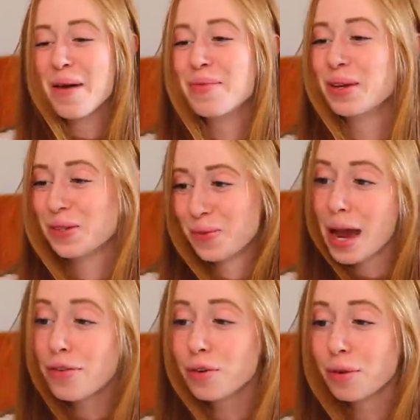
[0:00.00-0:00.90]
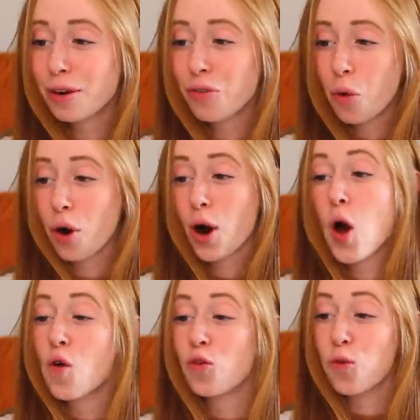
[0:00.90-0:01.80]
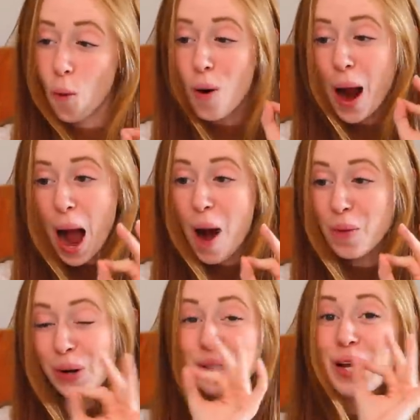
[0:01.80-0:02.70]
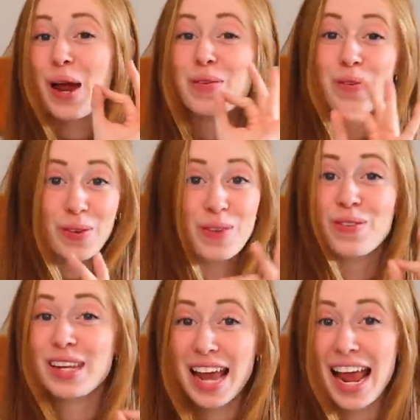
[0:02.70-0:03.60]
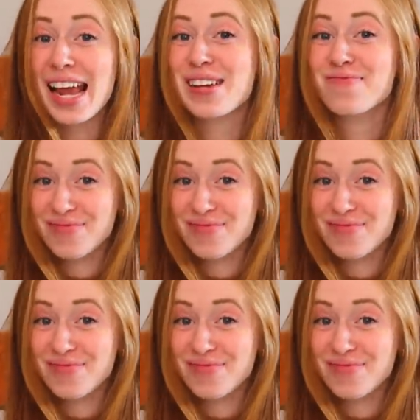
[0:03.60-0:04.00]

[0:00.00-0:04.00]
because we have to read for 4 hours and 58